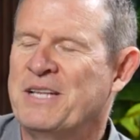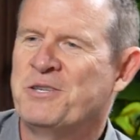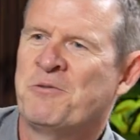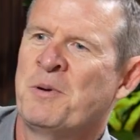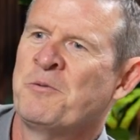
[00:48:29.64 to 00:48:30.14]
I
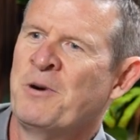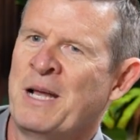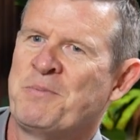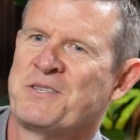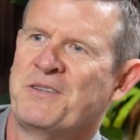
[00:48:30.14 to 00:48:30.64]
do remember
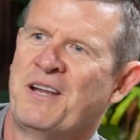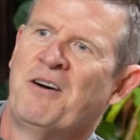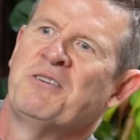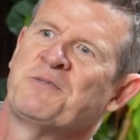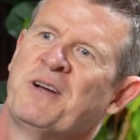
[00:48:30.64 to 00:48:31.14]
one episode that
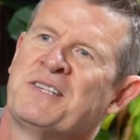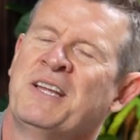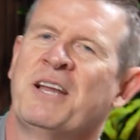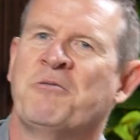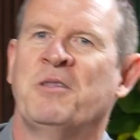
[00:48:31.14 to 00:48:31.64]
always
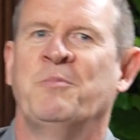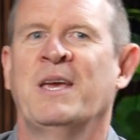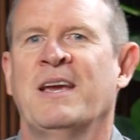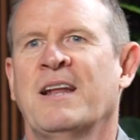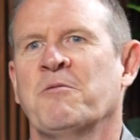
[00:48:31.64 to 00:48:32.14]
resonated with
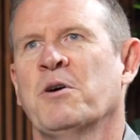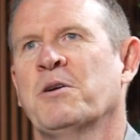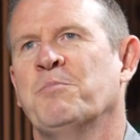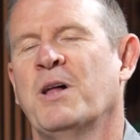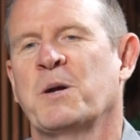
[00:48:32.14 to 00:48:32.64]
me, and I
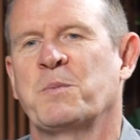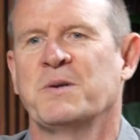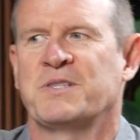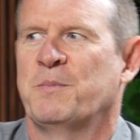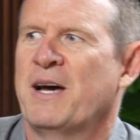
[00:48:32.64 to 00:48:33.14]
wrote a blog
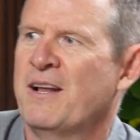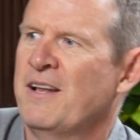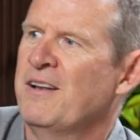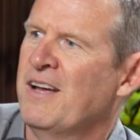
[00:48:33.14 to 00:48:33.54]
post about it,